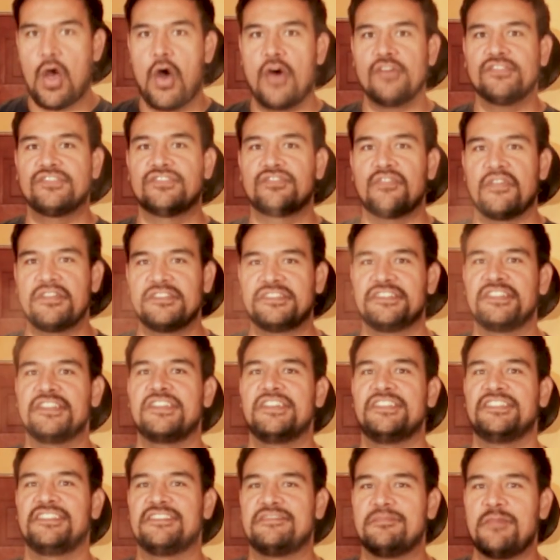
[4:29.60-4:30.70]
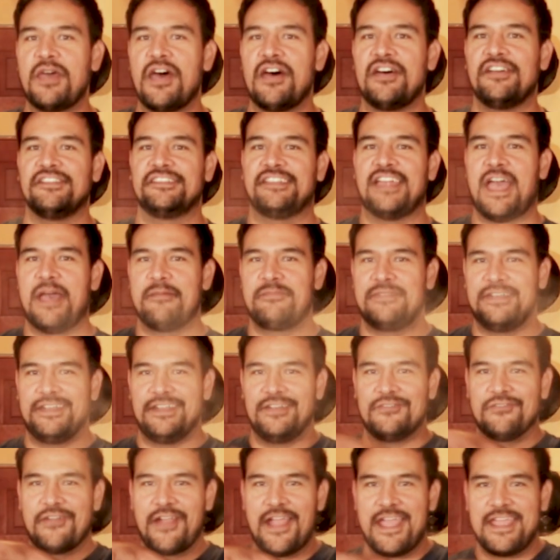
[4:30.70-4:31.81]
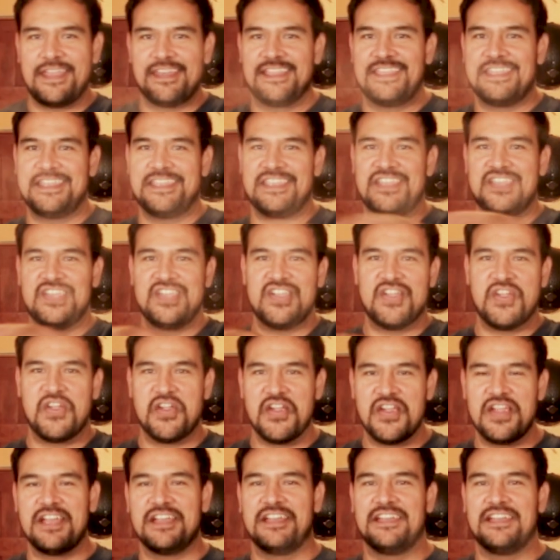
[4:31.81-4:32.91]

All sorts of good smells happening right here.